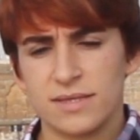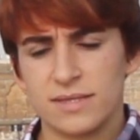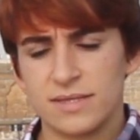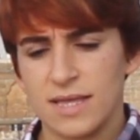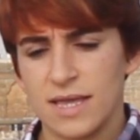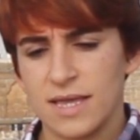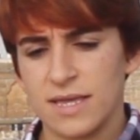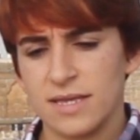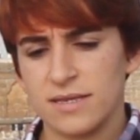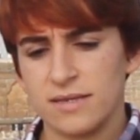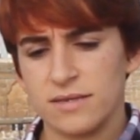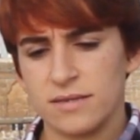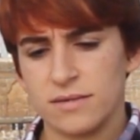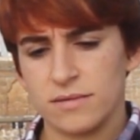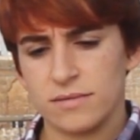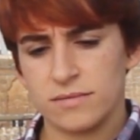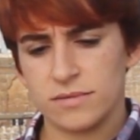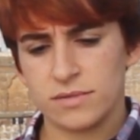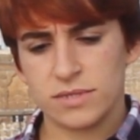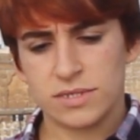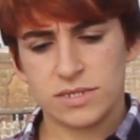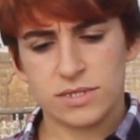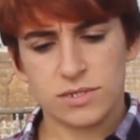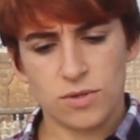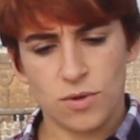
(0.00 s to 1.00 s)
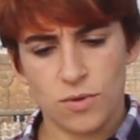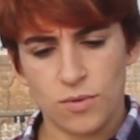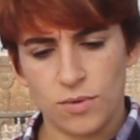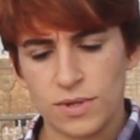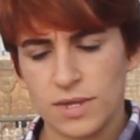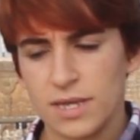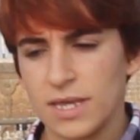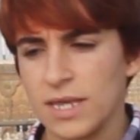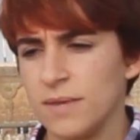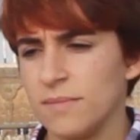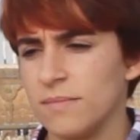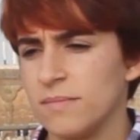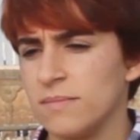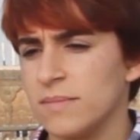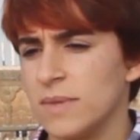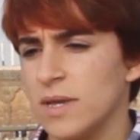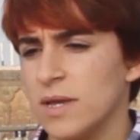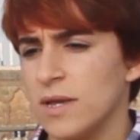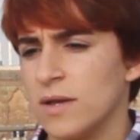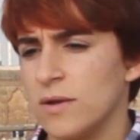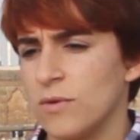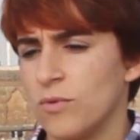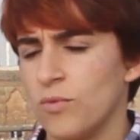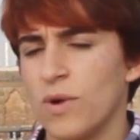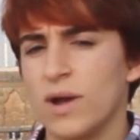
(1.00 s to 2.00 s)
They saw him
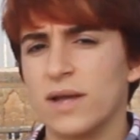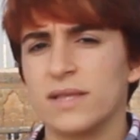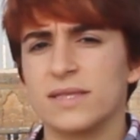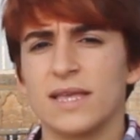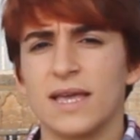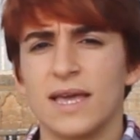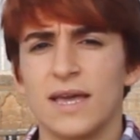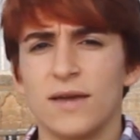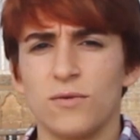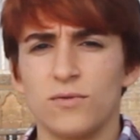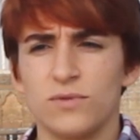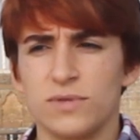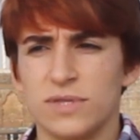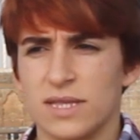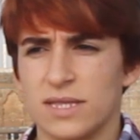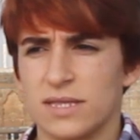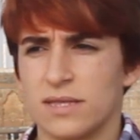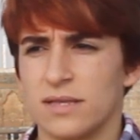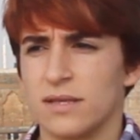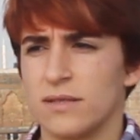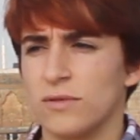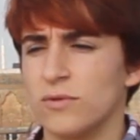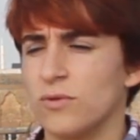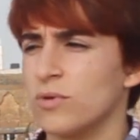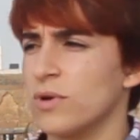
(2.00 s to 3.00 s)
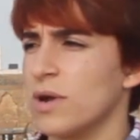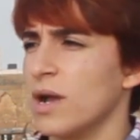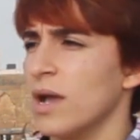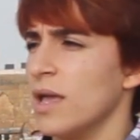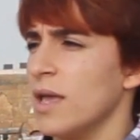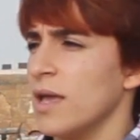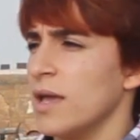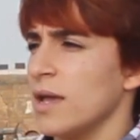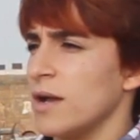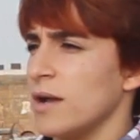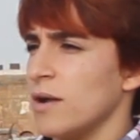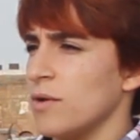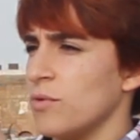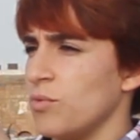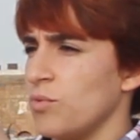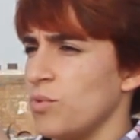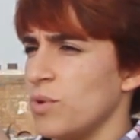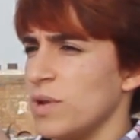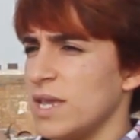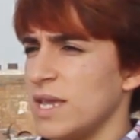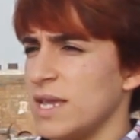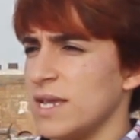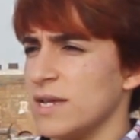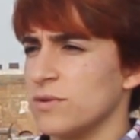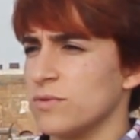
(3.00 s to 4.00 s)
one awdit. Look,
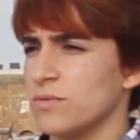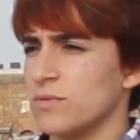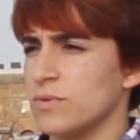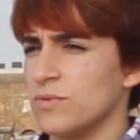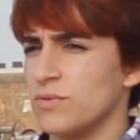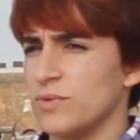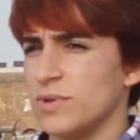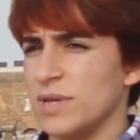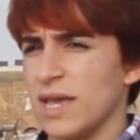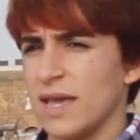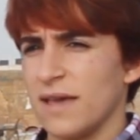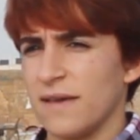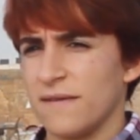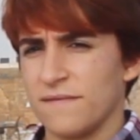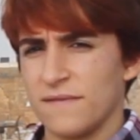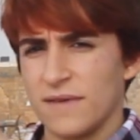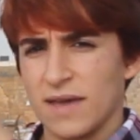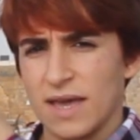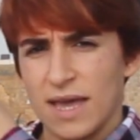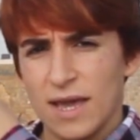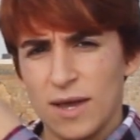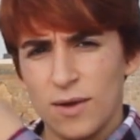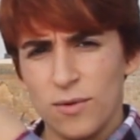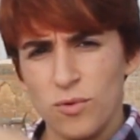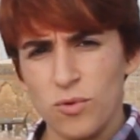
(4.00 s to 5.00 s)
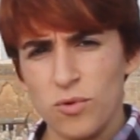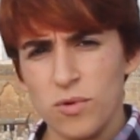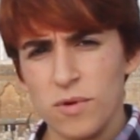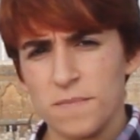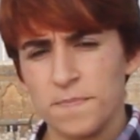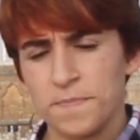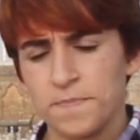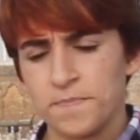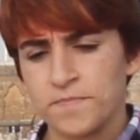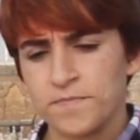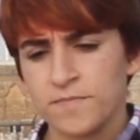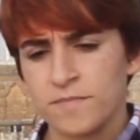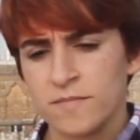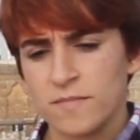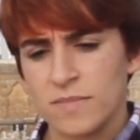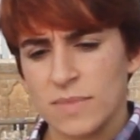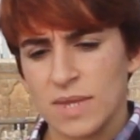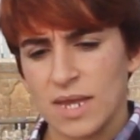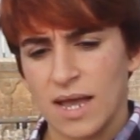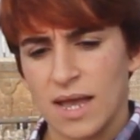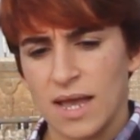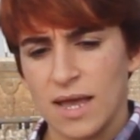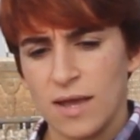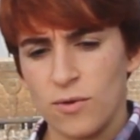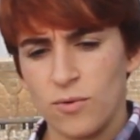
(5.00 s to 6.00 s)
here we have aw.
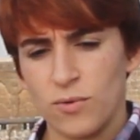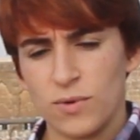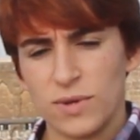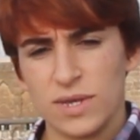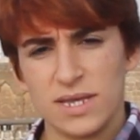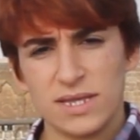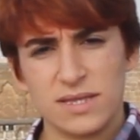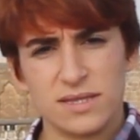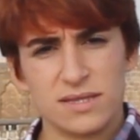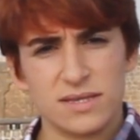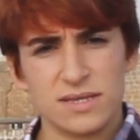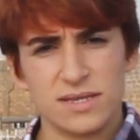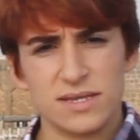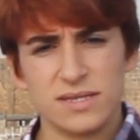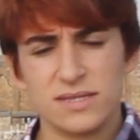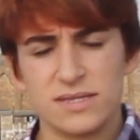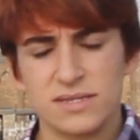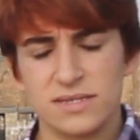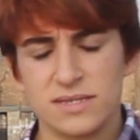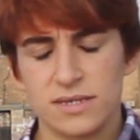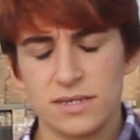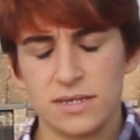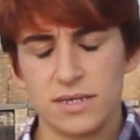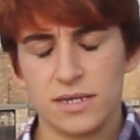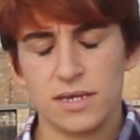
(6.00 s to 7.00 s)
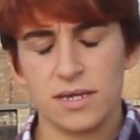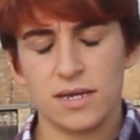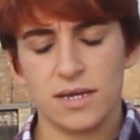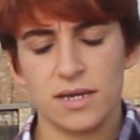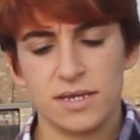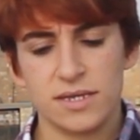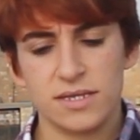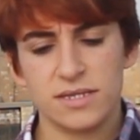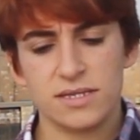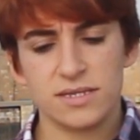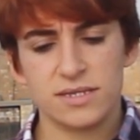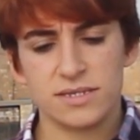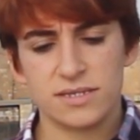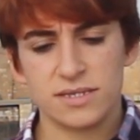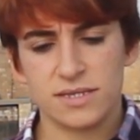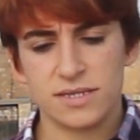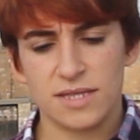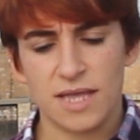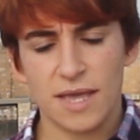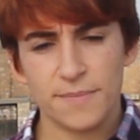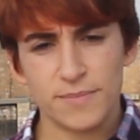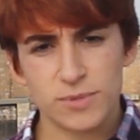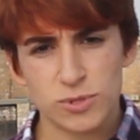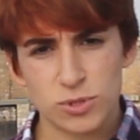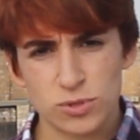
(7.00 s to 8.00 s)
It is
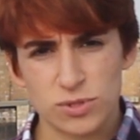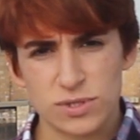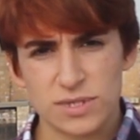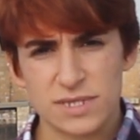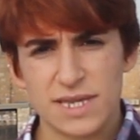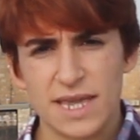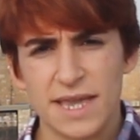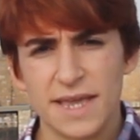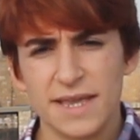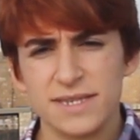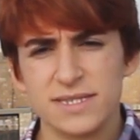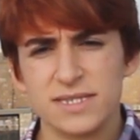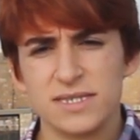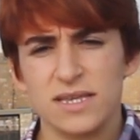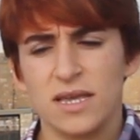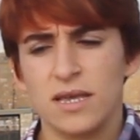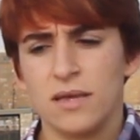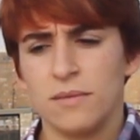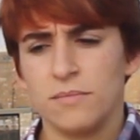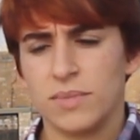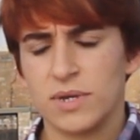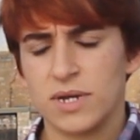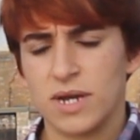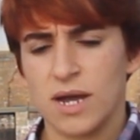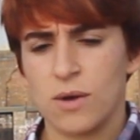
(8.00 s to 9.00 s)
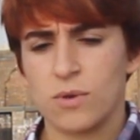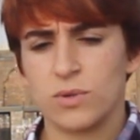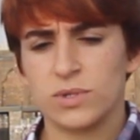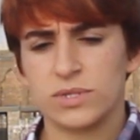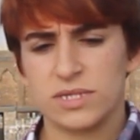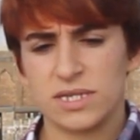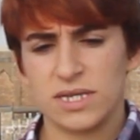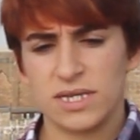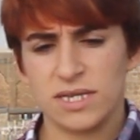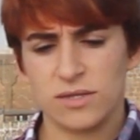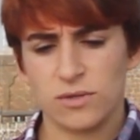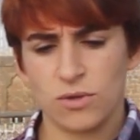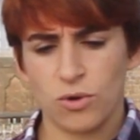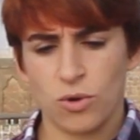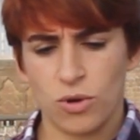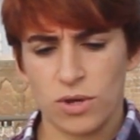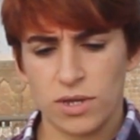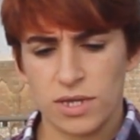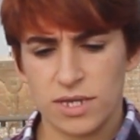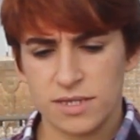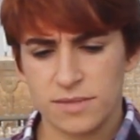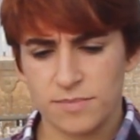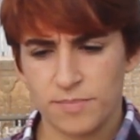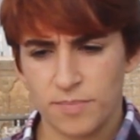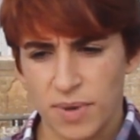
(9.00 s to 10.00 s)
in absolute case because
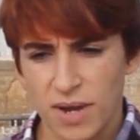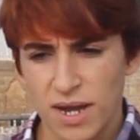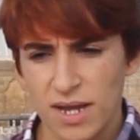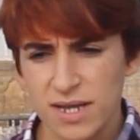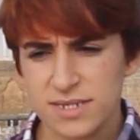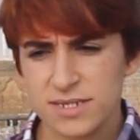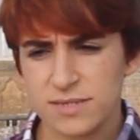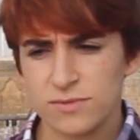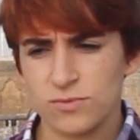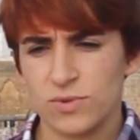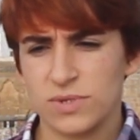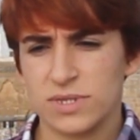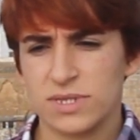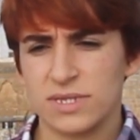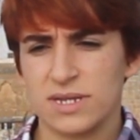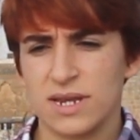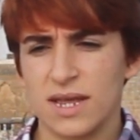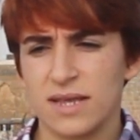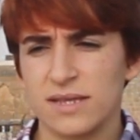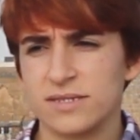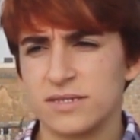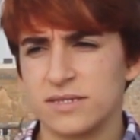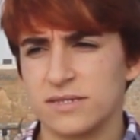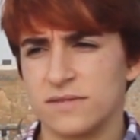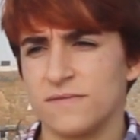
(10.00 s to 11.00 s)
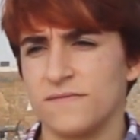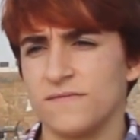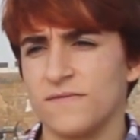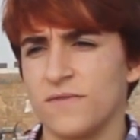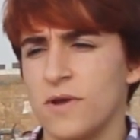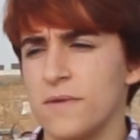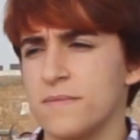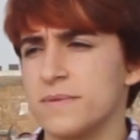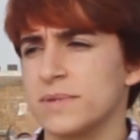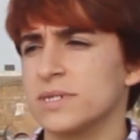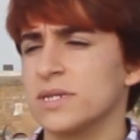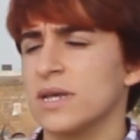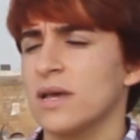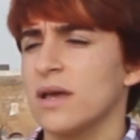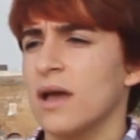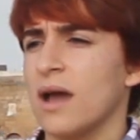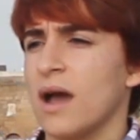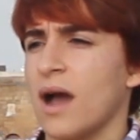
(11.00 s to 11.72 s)
in past with transitive verbs